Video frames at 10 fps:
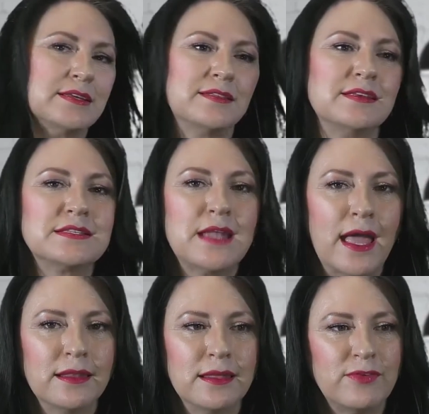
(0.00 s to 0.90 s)
did these
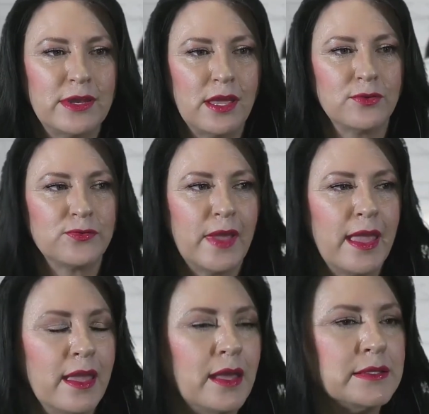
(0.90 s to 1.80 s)
nightly videos
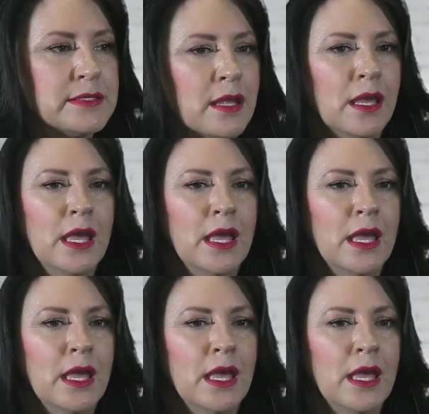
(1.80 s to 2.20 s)
and